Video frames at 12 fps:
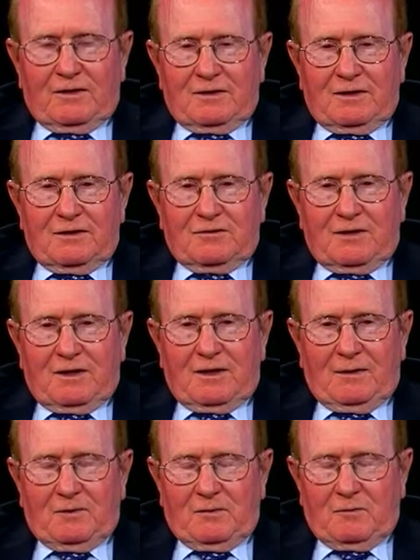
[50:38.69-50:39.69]
he stayed
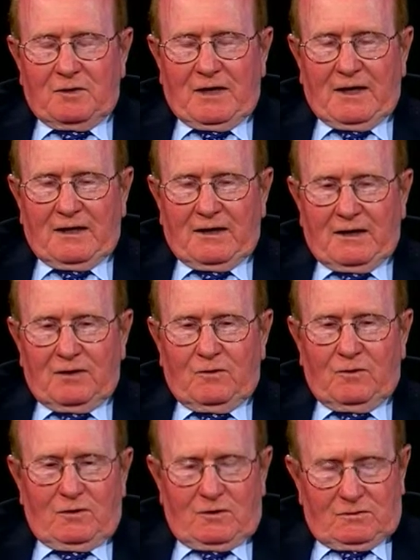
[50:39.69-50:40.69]
up at battalion
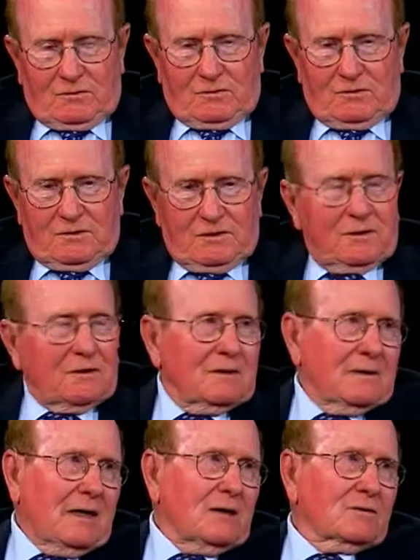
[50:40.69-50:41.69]
headquarters, which was in
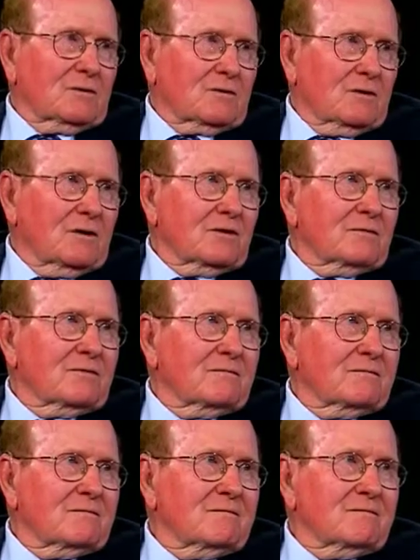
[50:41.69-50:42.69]
a house across
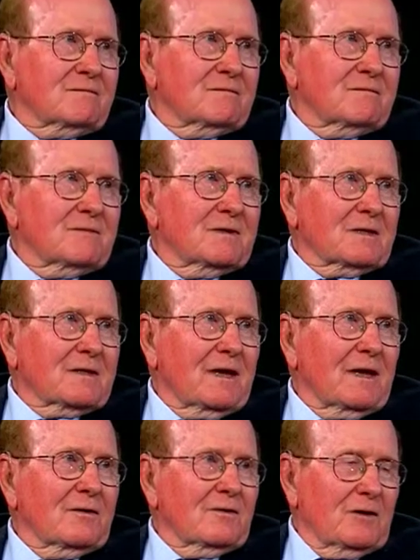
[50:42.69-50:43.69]
the,
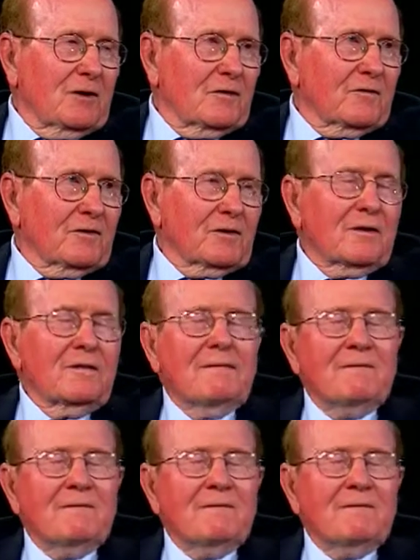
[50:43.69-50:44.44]
camp, the airfield.